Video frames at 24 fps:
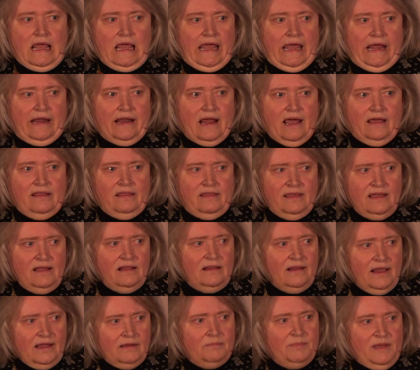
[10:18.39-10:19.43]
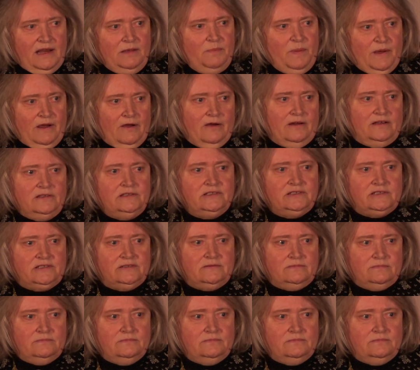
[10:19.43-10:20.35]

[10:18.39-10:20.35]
And I think, like many parents,